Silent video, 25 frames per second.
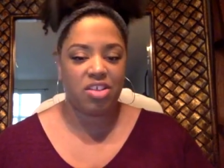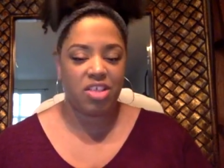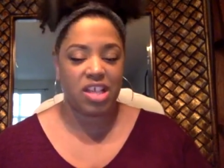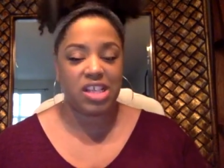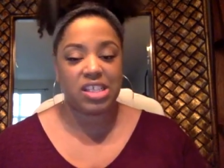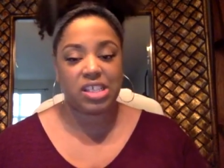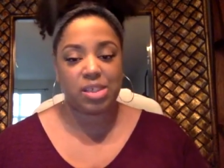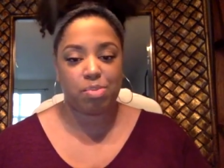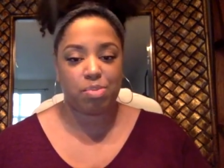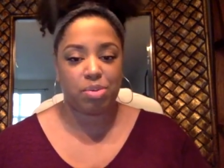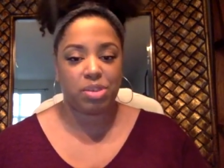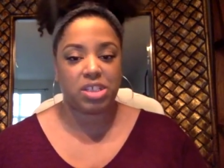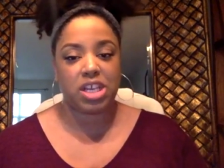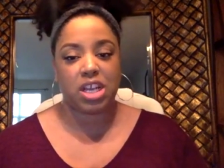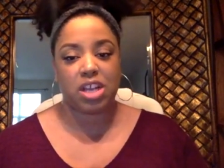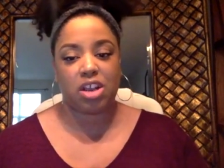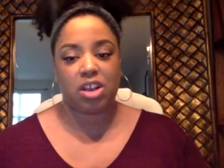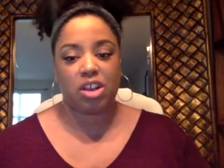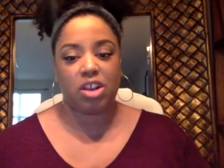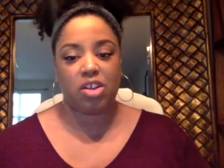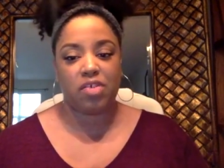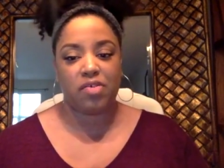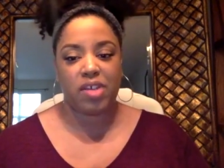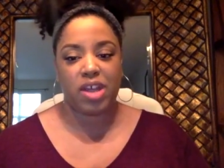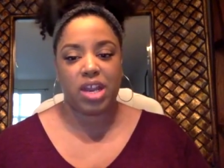
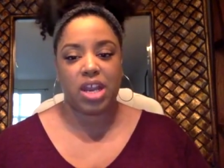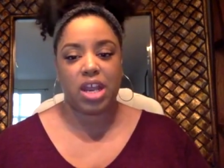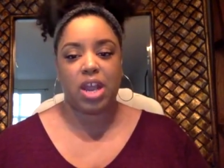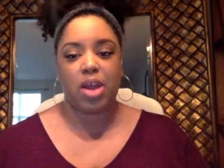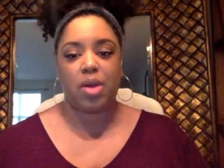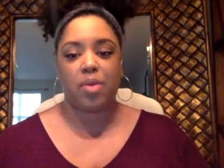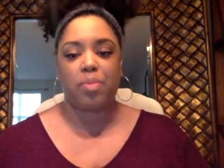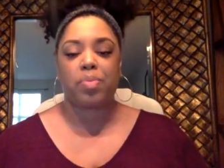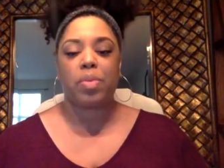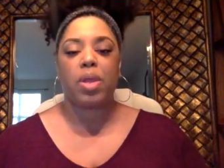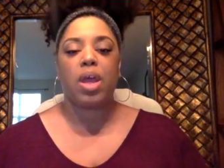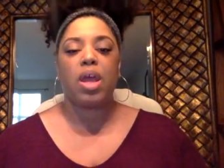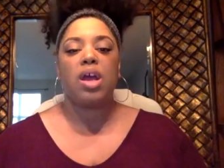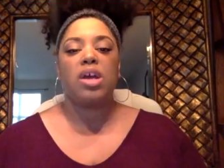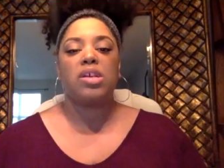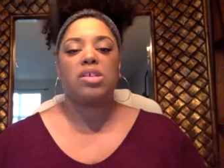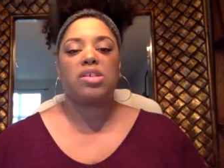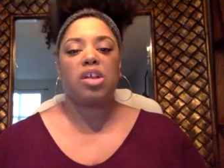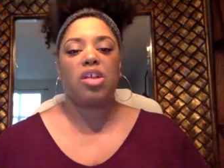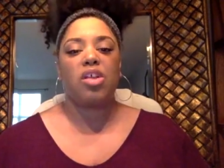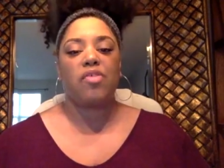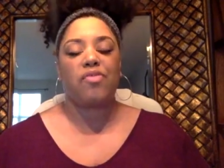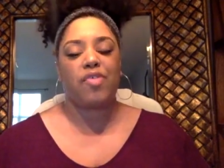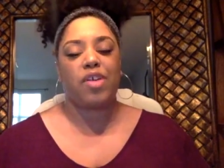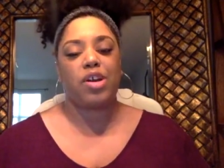particular video.
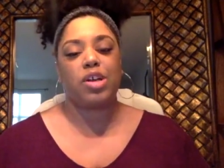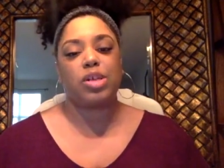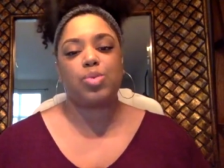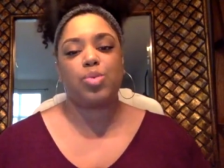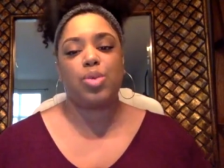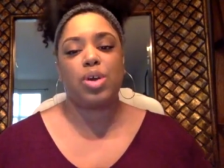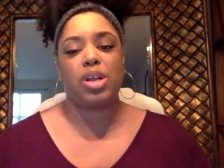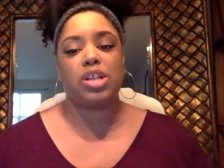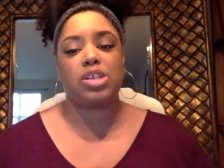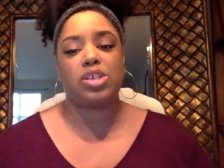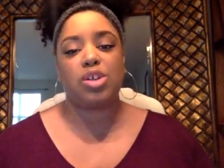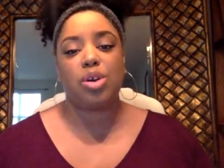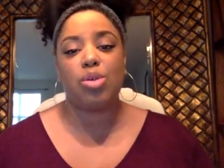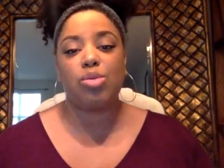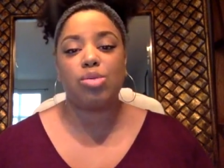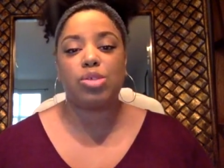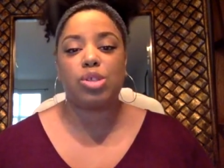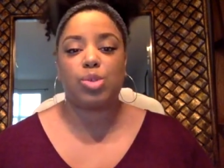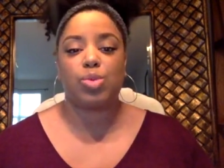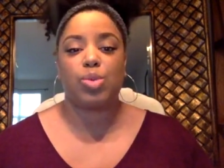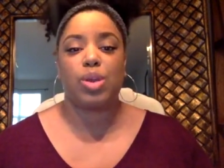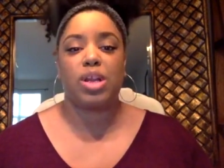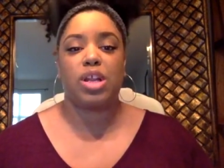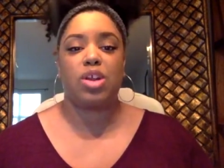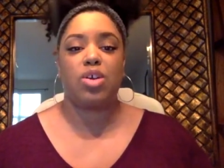So the first one is
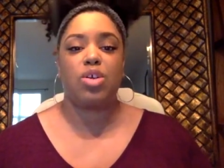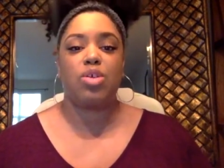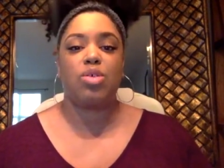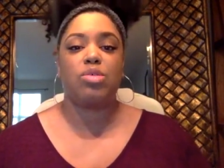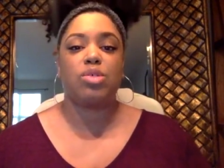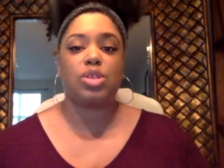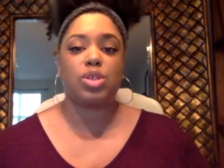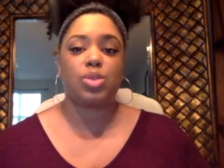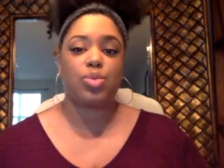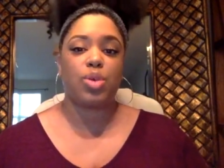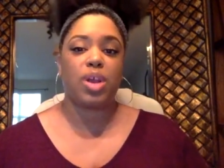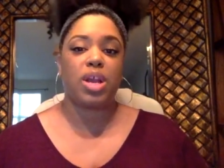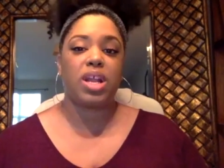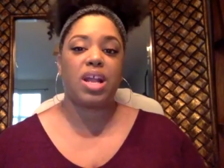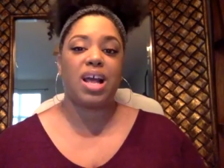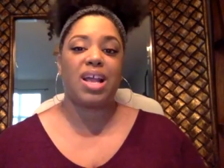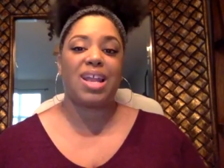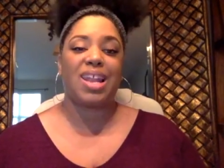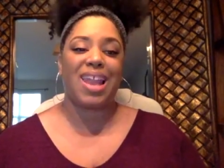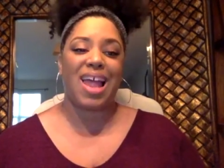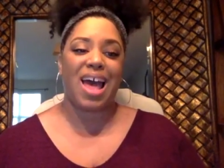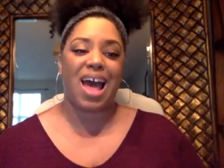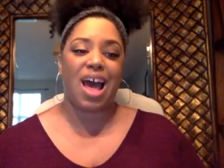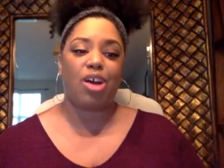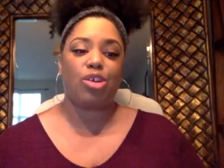Hootsuite. Hootsuite
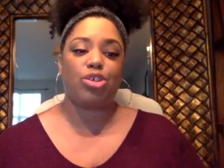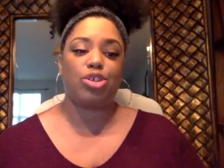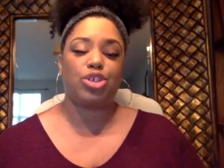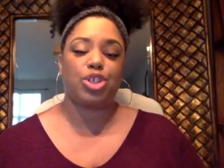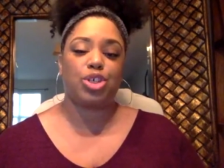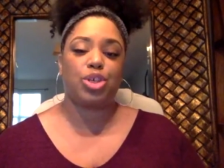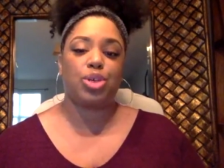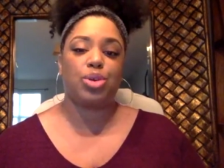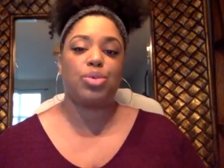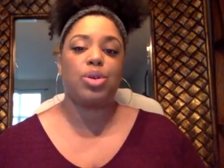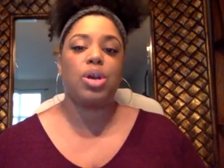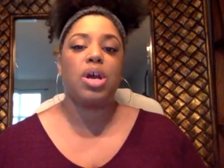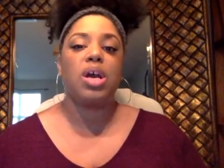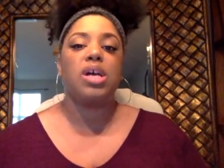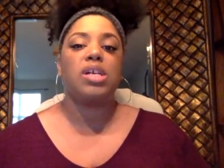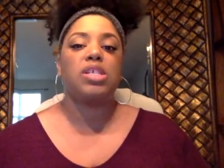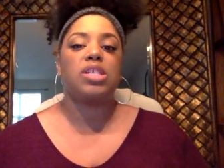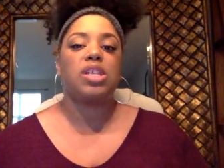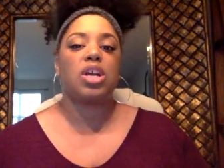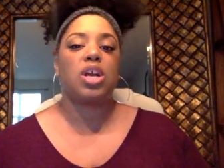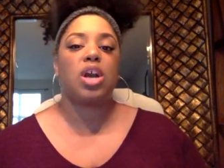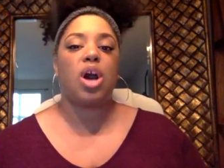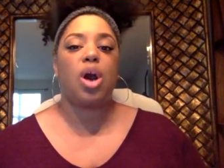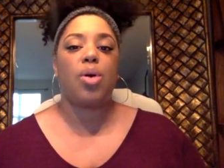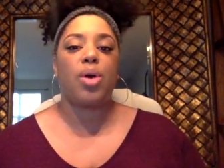allows you
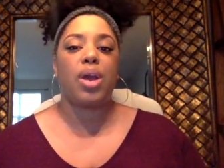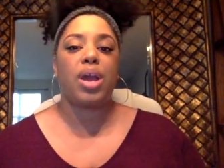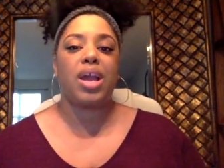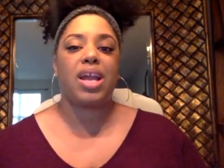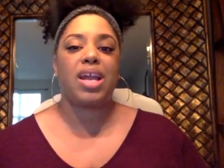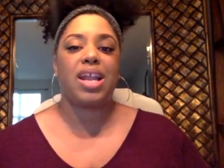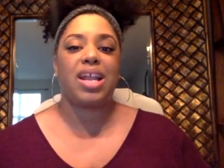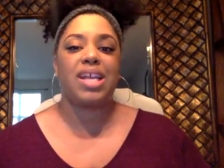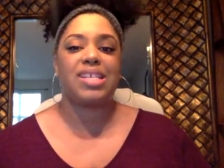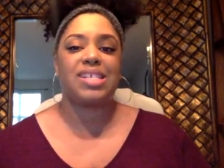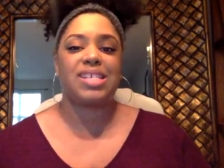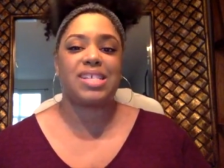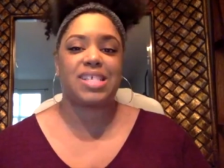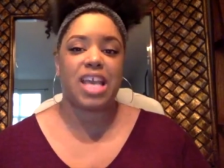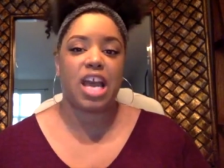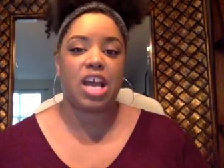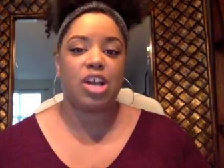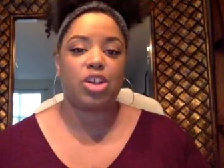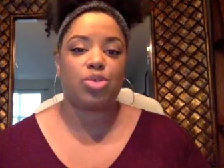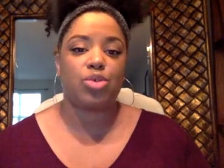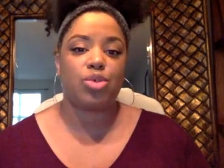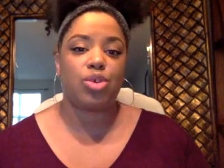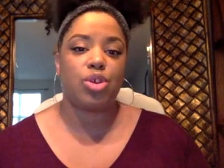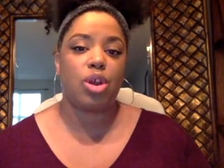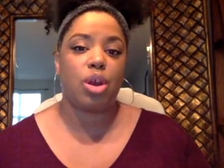to go in and
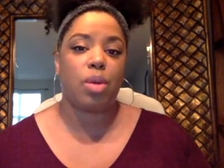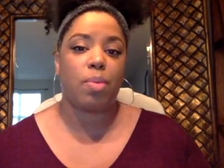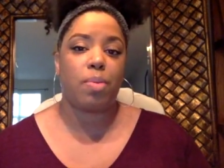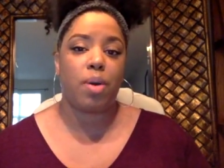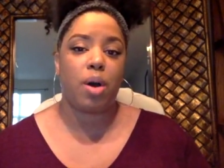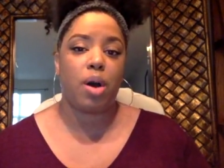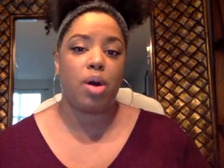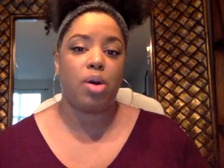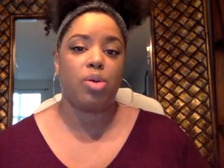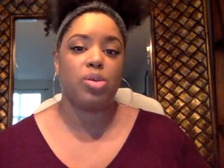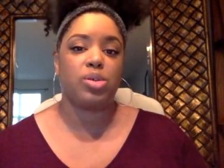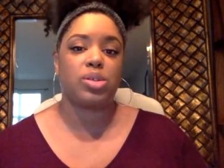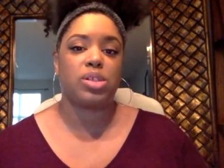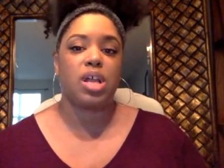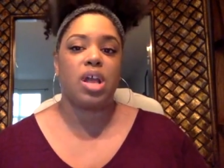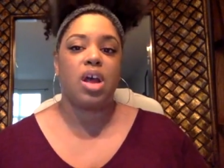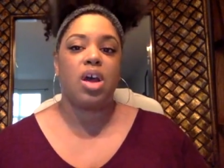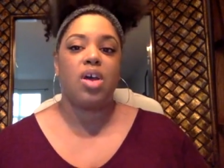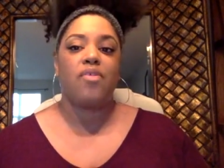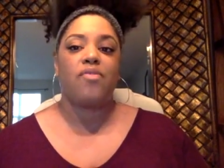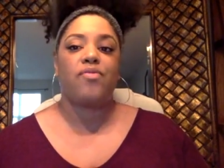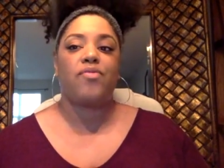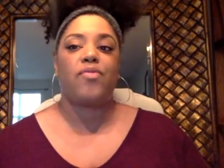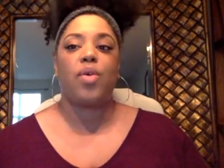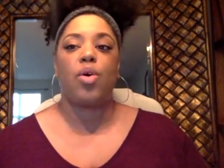schedule your posts
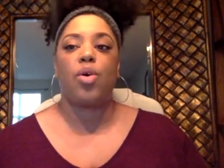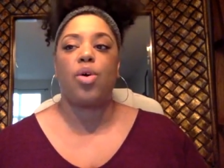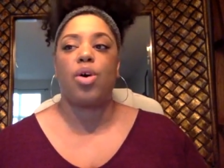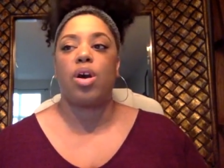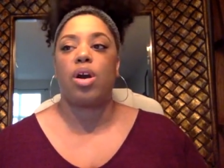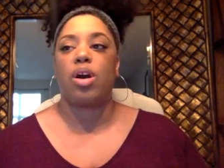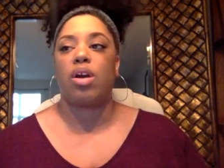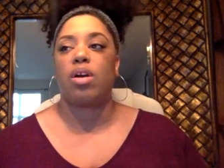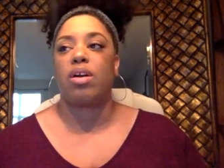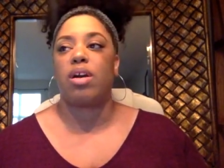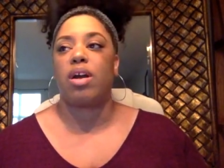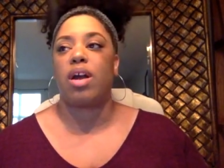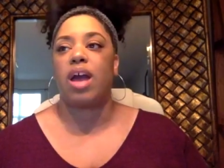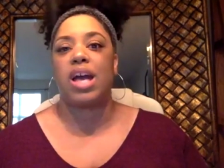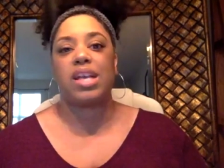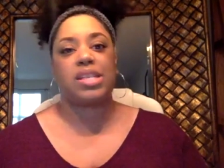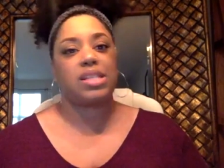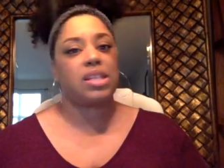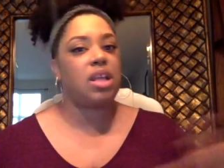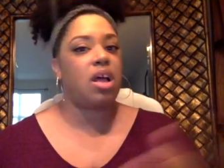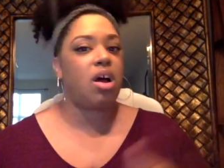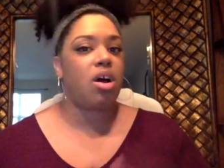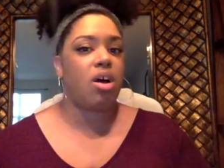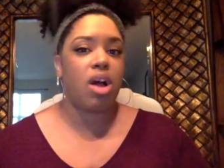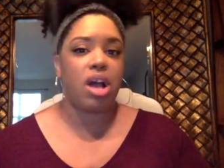for as
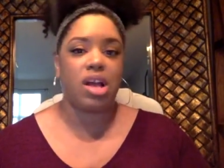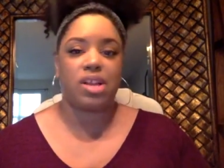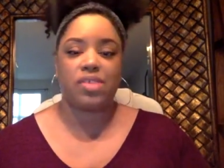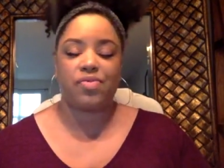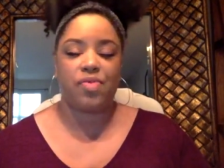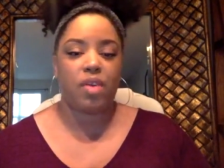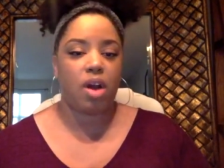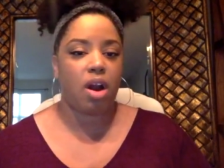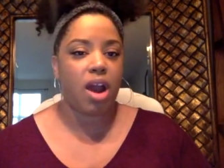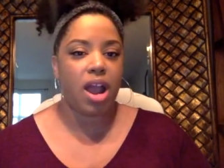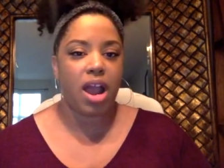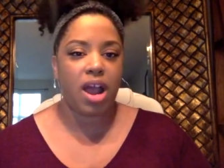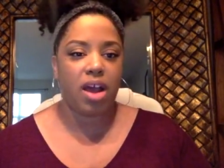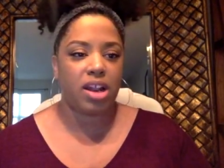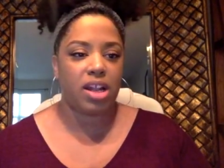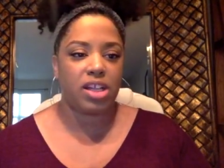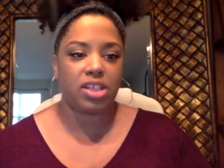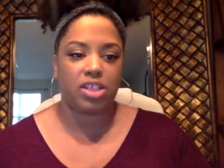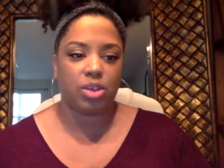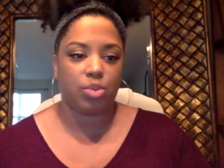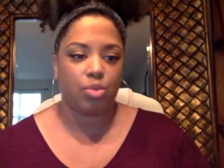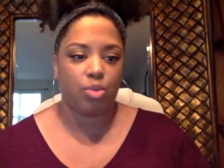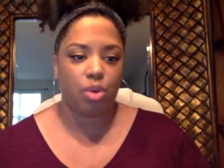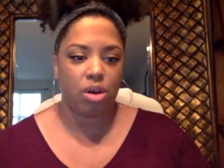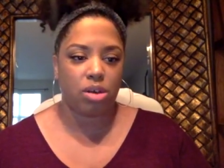far out
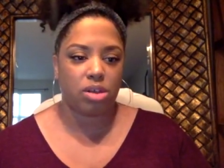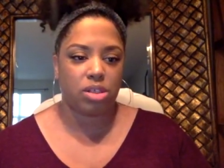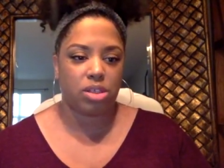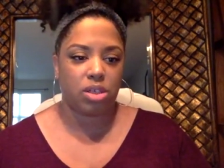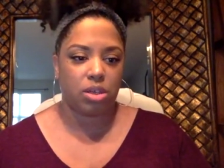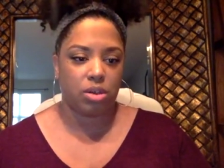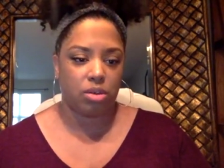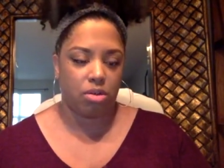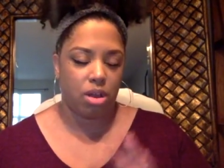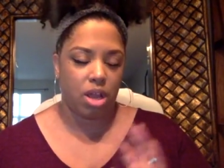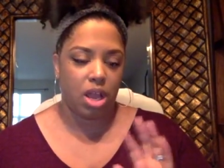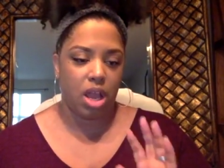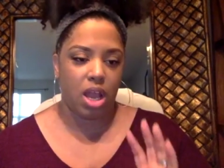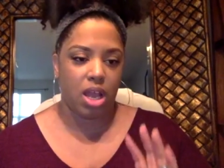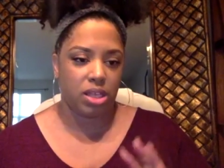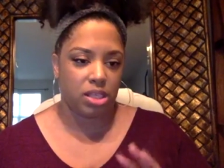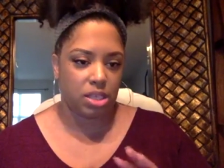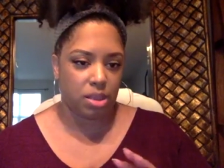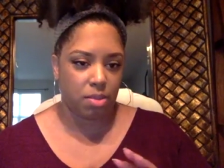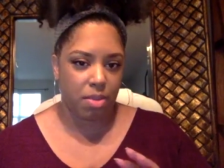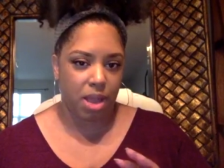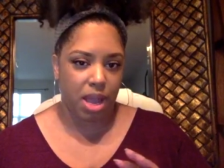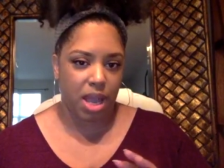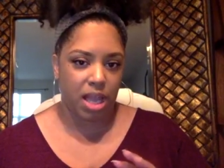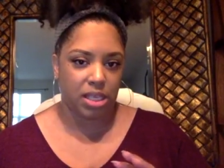as you want to. It's
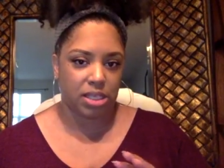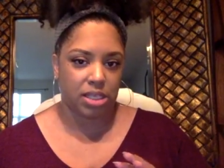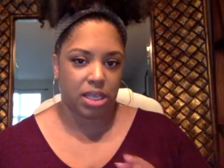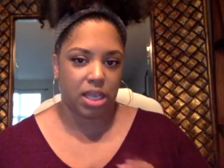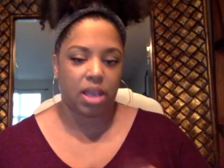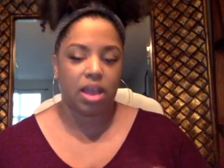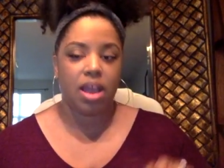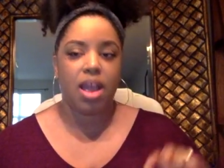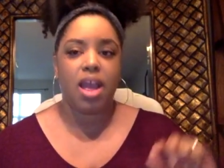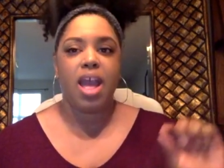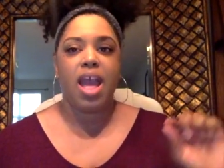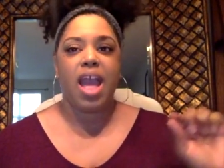amazing.